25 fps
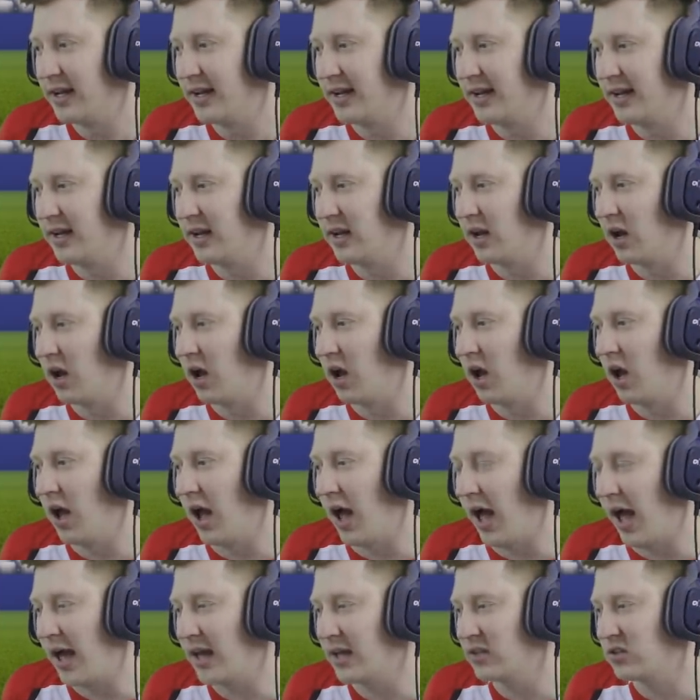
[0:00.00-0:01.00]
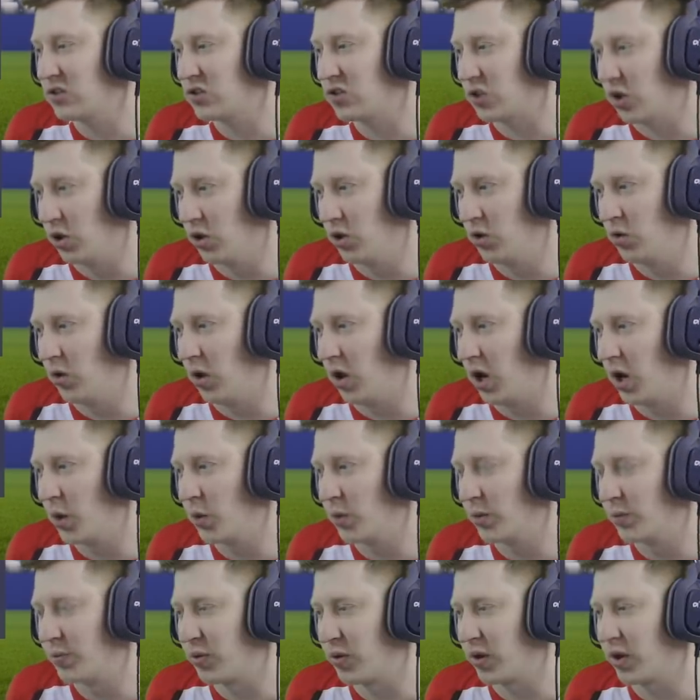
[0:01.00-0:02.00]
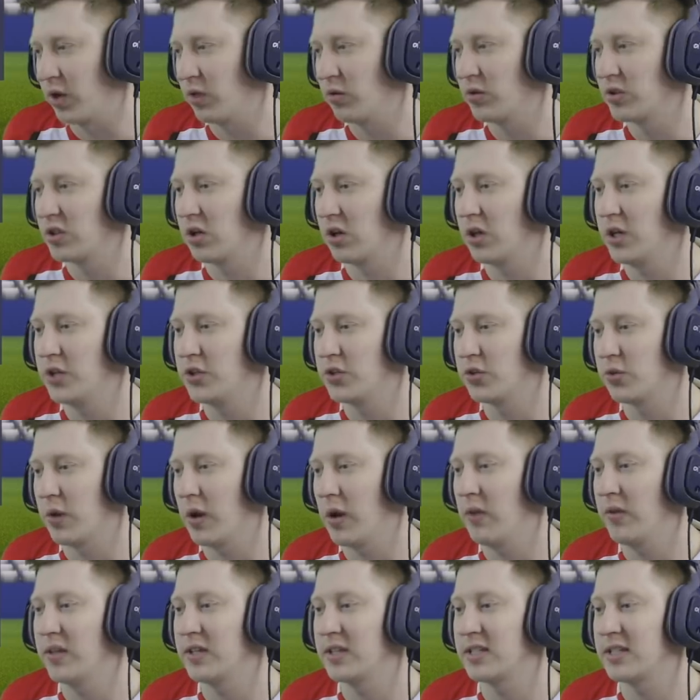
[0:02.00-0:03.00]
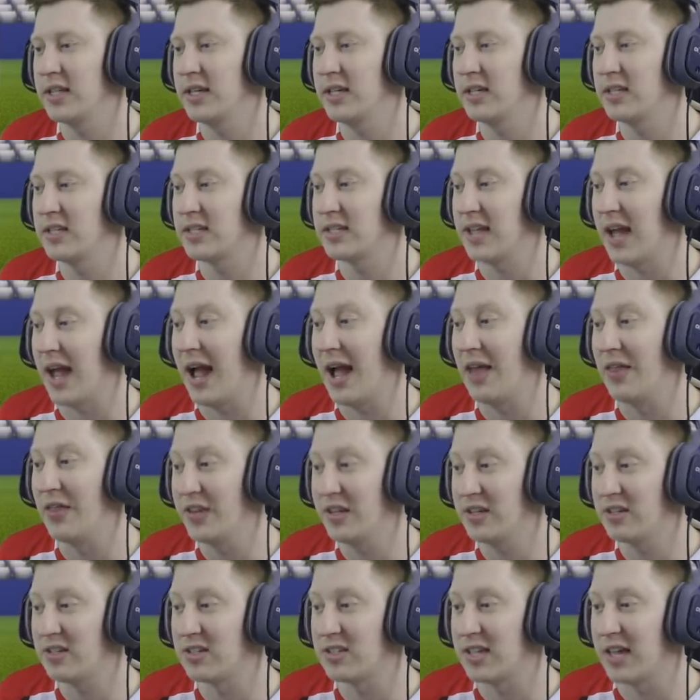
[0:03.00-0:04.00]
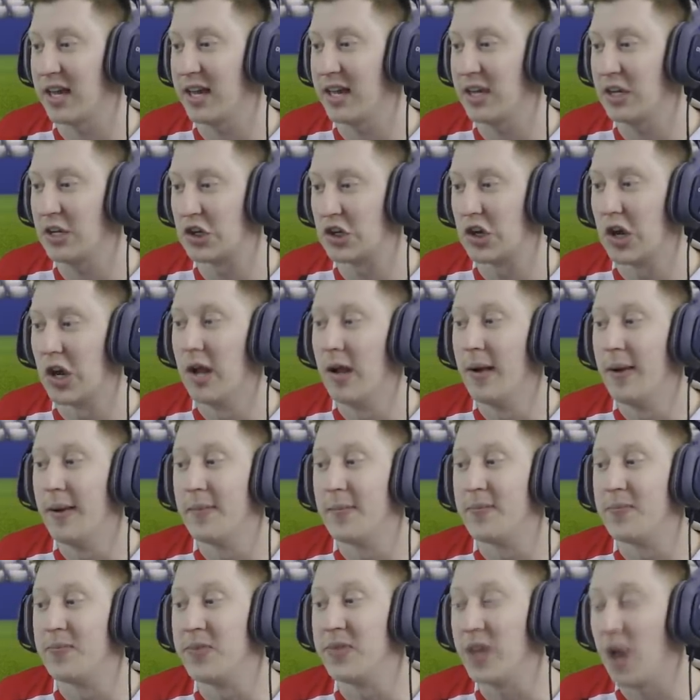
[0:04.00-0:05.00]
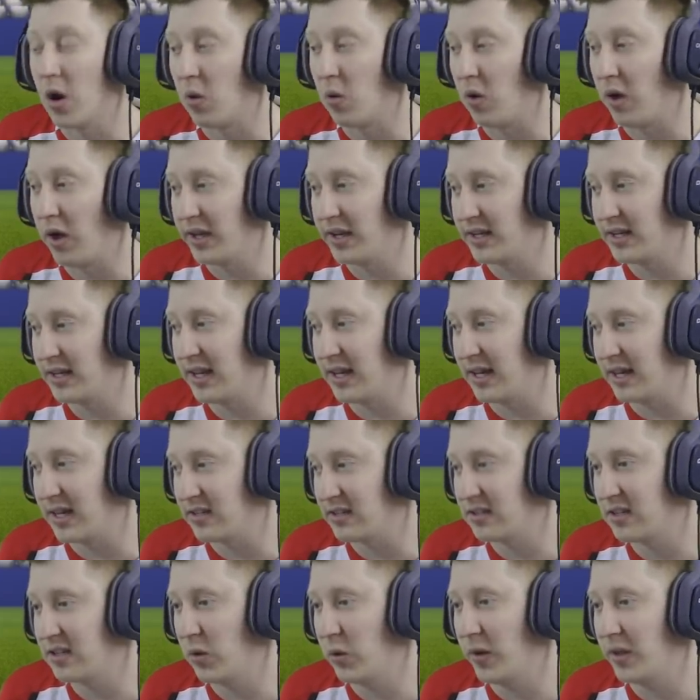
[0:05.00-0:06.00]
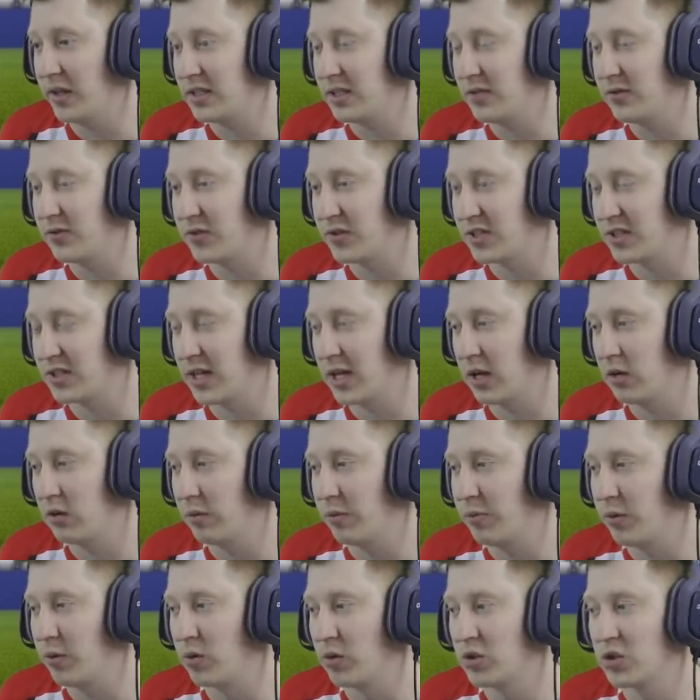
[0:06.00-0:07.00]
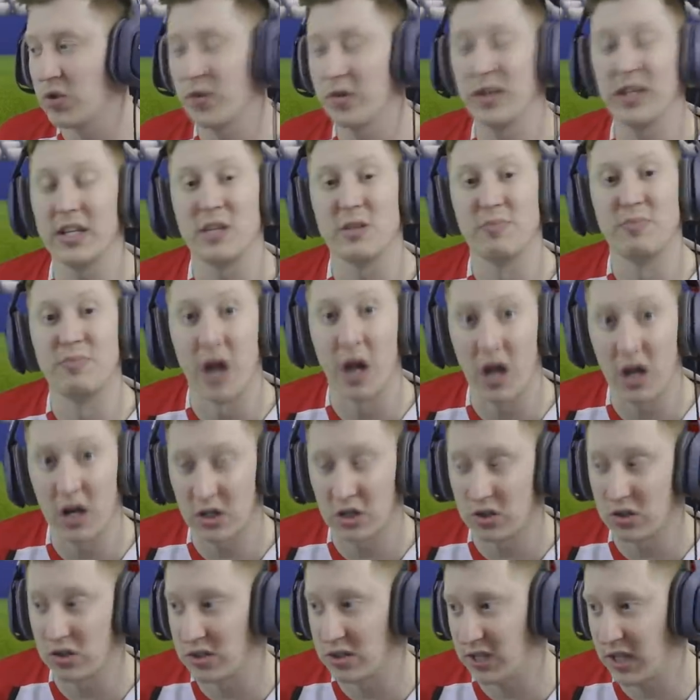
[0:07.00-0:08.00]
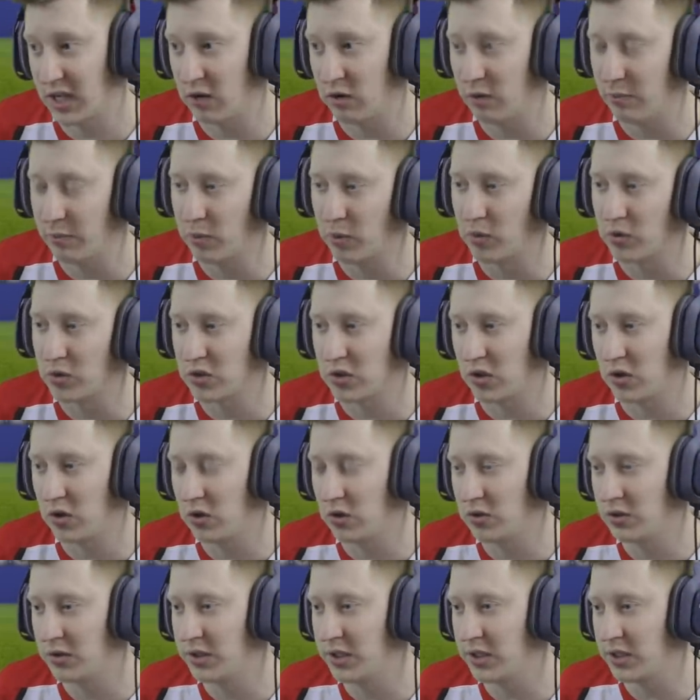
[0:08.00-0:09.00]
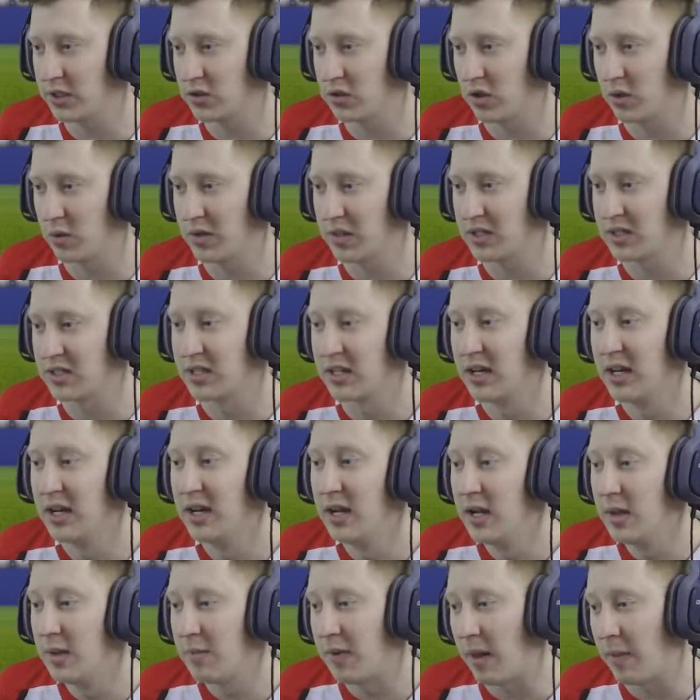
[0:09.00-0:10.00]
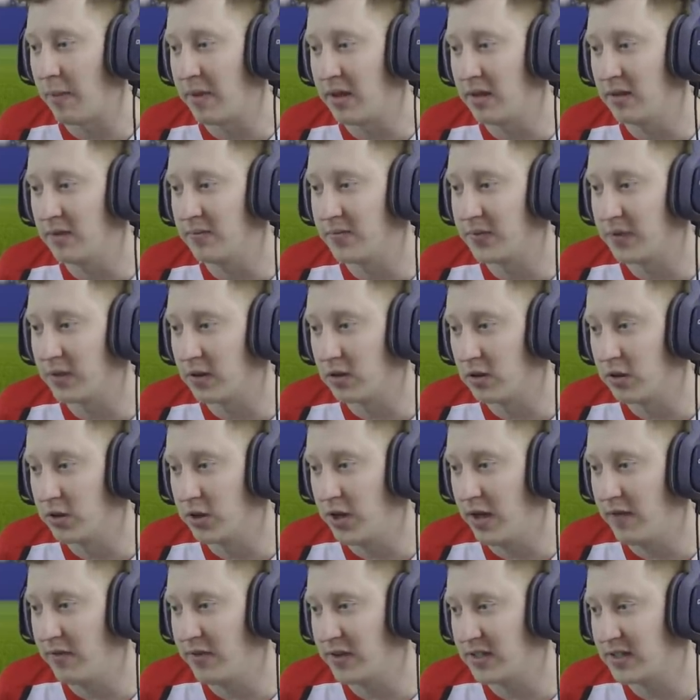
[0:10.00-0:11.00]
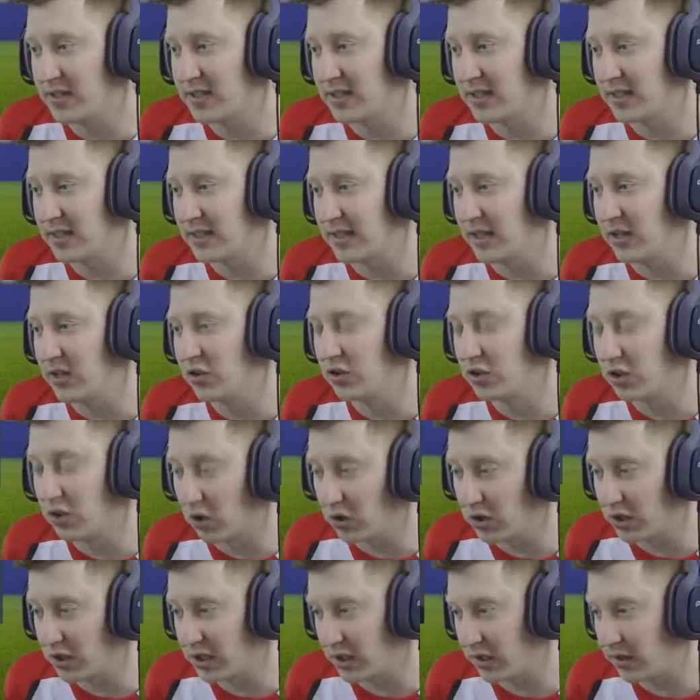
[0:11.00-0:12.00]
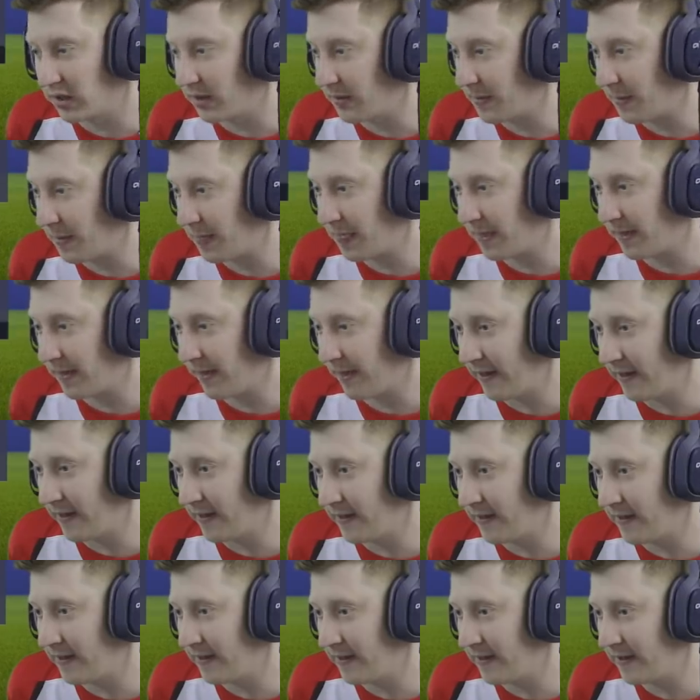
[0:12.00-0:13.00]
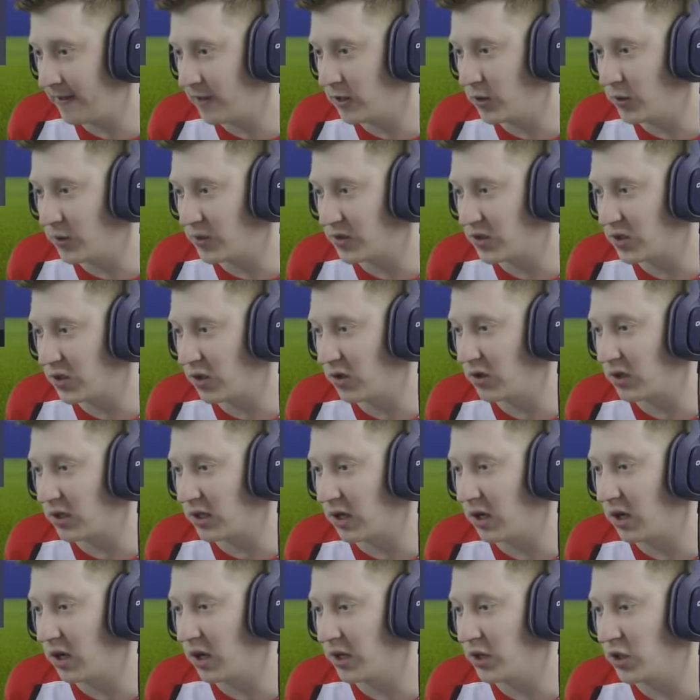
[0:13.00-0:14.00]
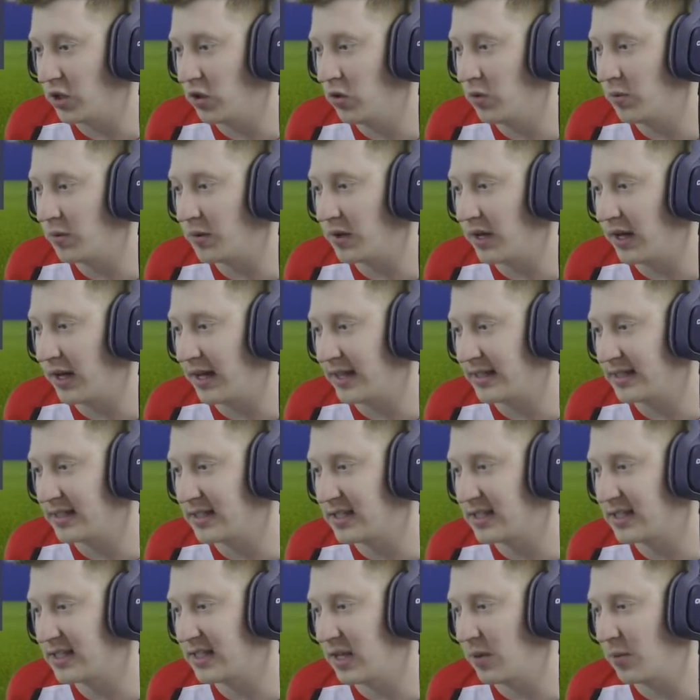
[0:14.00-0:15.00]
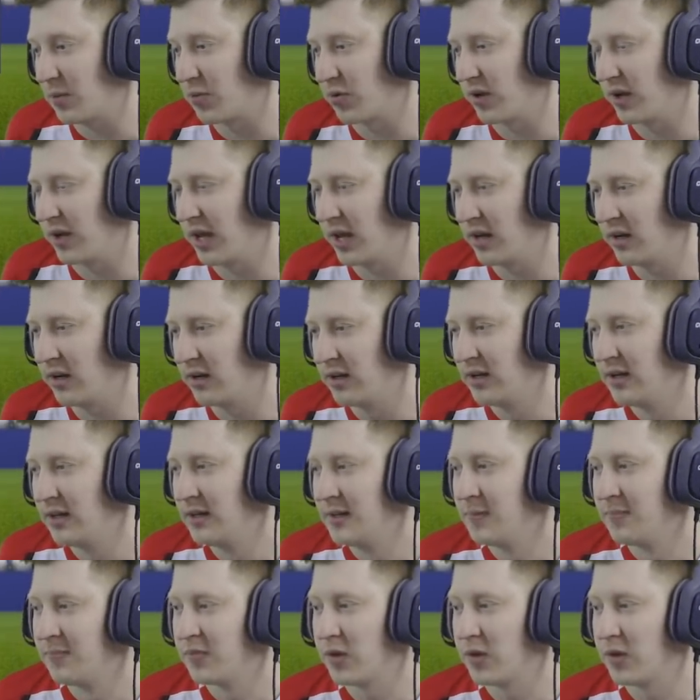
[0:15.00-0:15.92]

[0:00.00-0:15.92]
Uh, as to who I would prioritise throughout this list, at this stage, no idea. Still waiting for scout reports, or at least partial scout reports, on uh, Thomas, I mean, Neves, Dendoncker, uh, Lewis Cook, Ayub, and Cyprien.